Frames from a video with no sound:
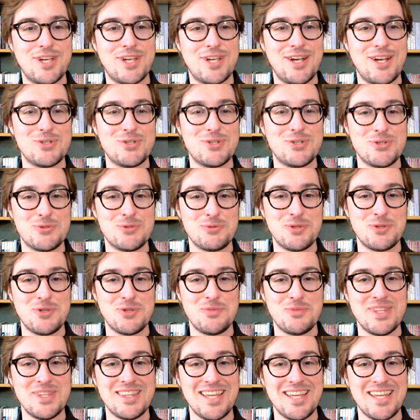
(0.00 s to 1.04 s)
characters would
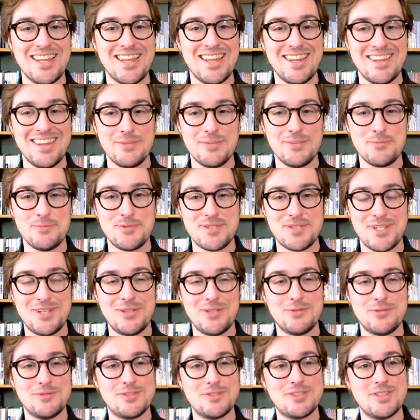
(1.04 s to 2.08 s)
admit that
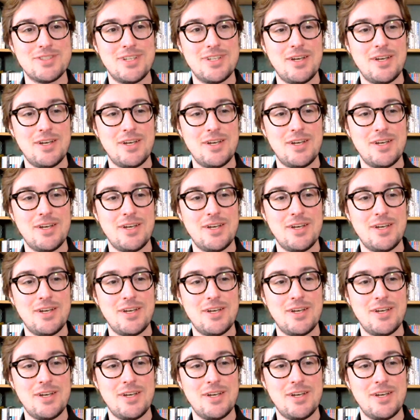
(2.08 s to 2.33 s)
themselves.